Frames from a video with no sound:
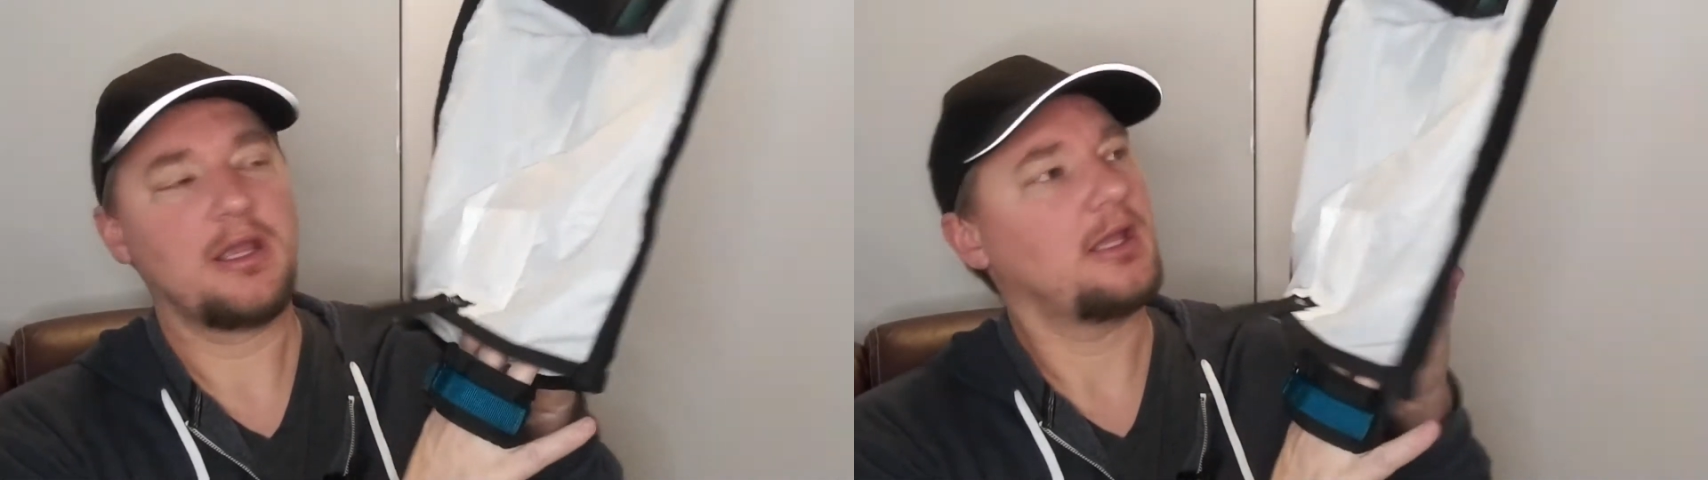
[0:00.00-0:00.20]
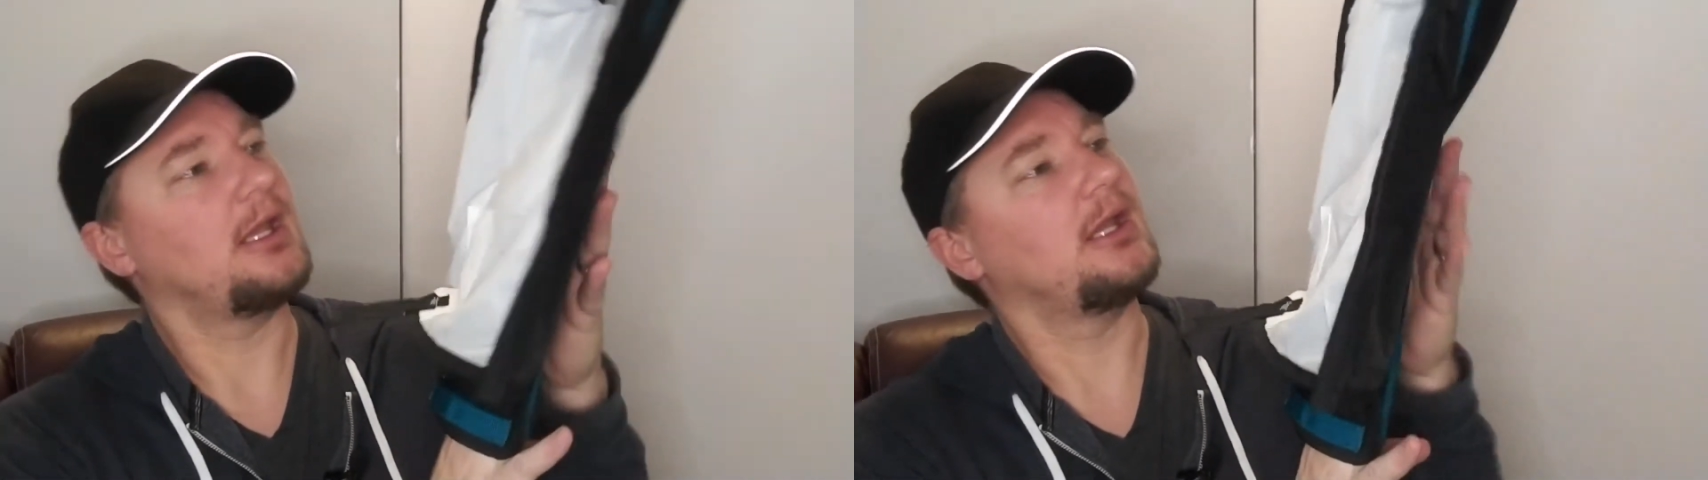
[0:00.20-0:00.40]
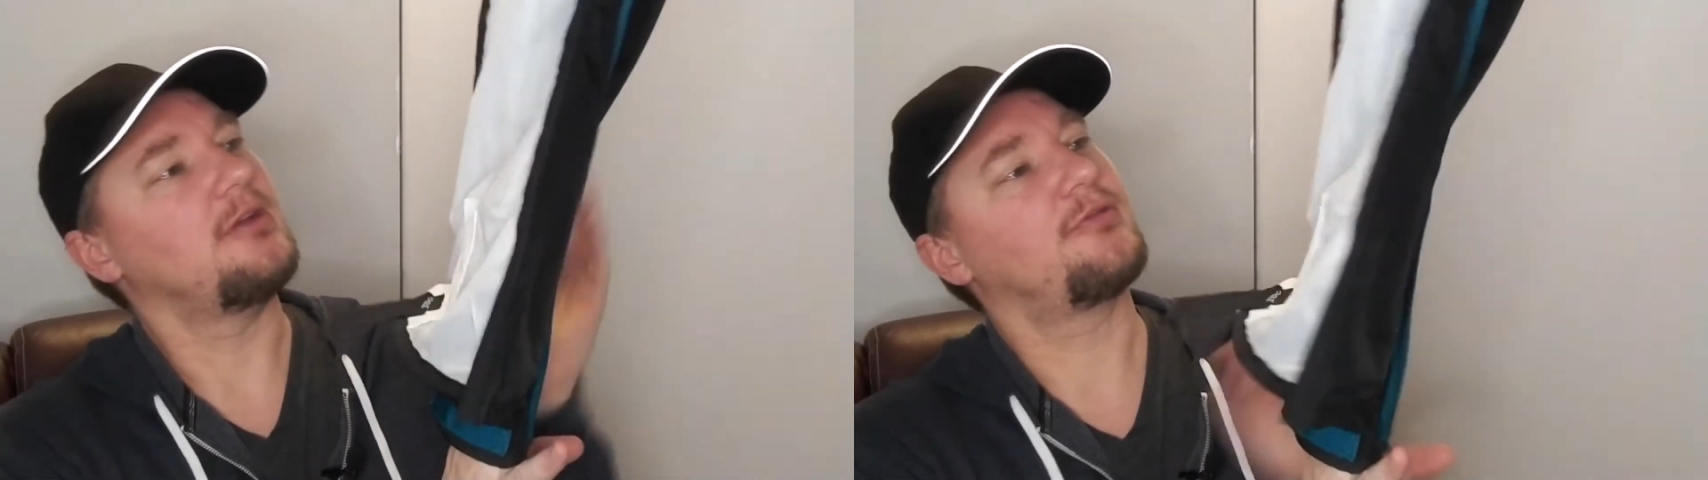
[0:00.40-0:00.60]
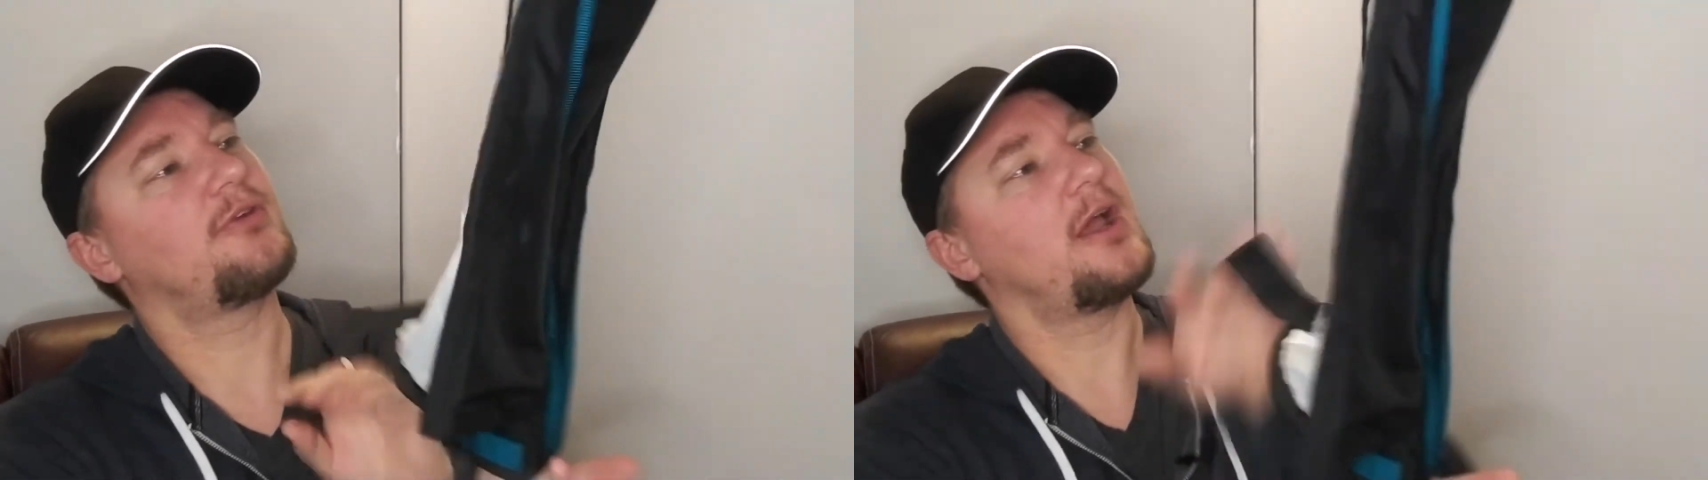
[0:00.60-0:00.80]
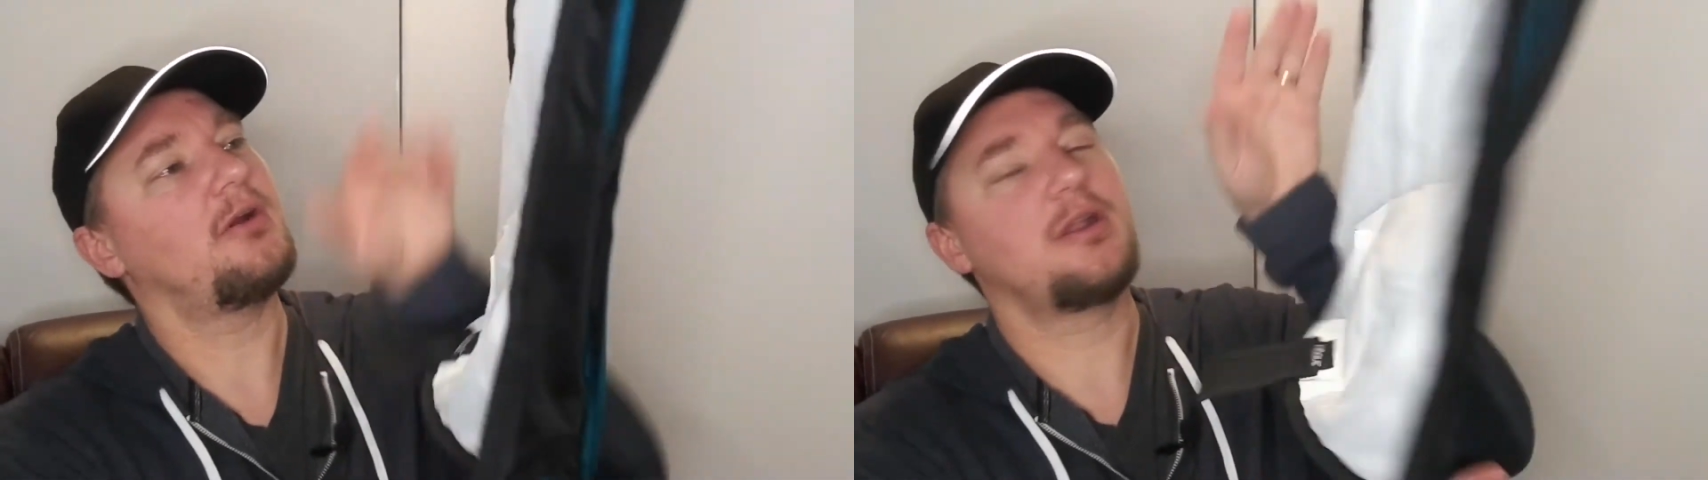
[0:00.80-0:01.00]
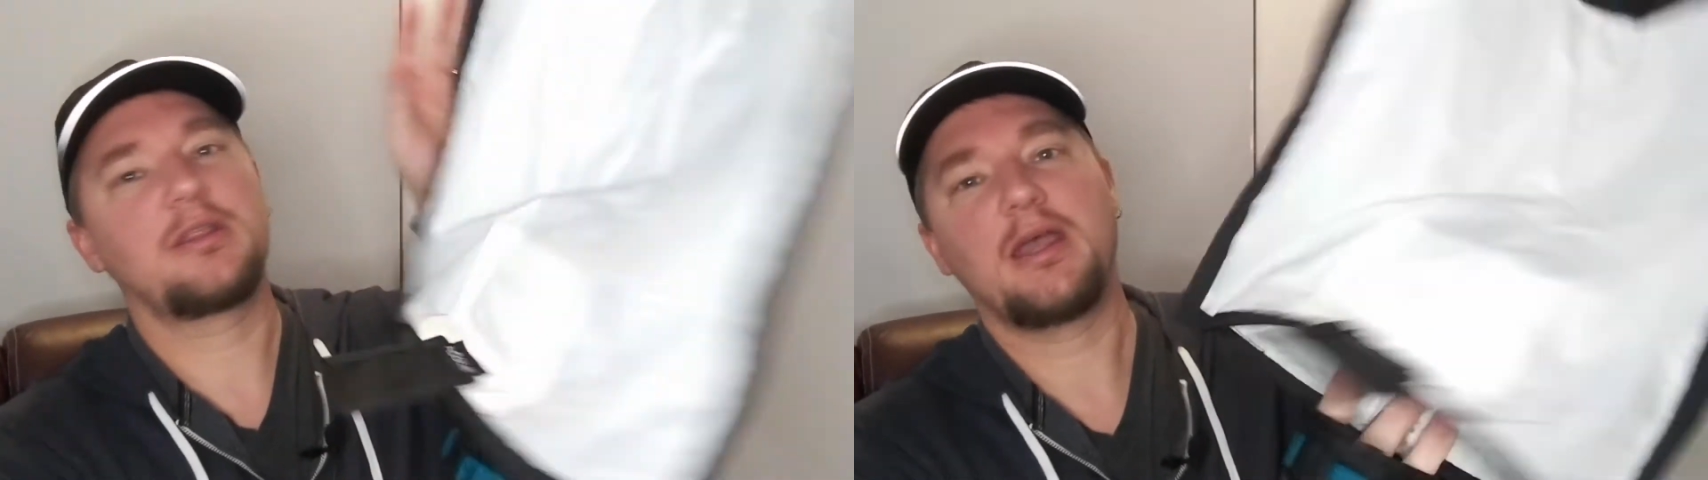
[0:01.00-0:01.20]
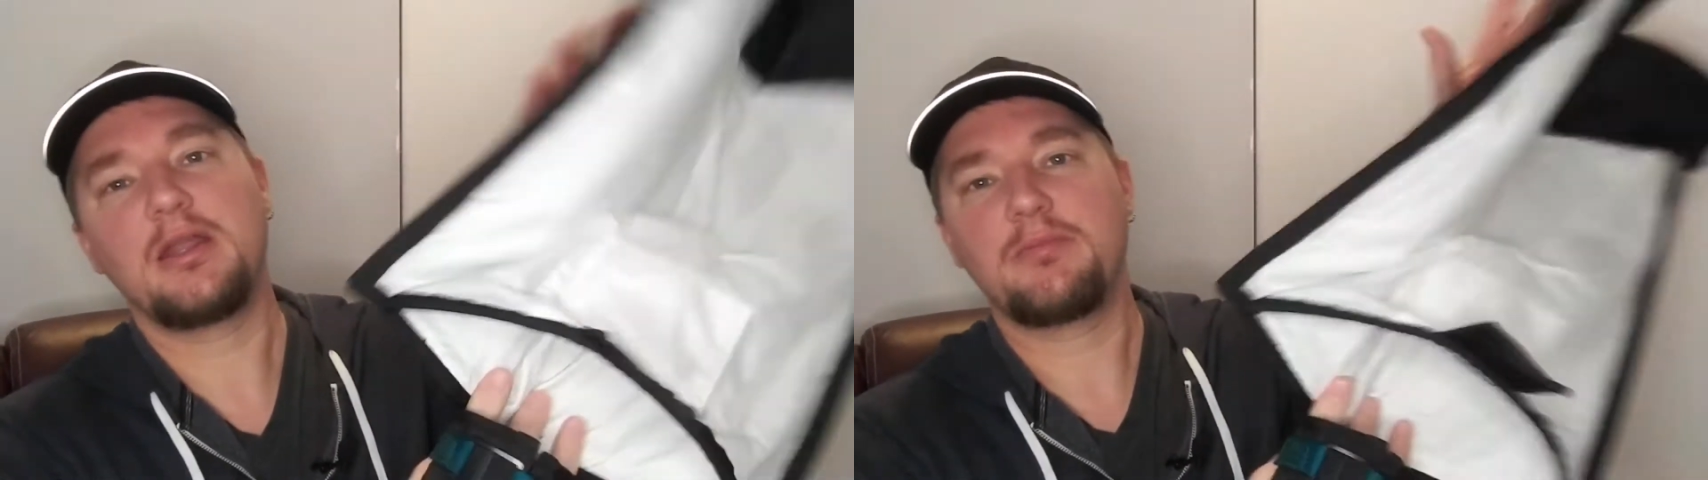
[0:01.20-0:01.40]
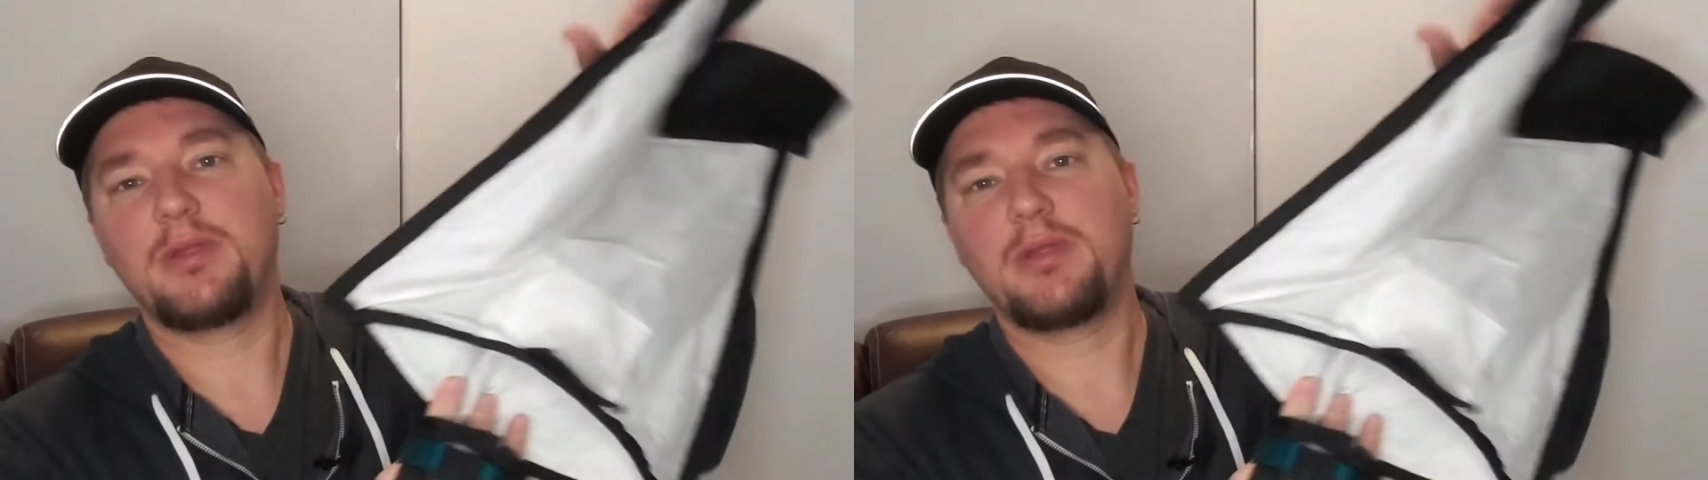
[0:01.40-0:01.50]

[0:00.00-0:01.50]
and you fire into that,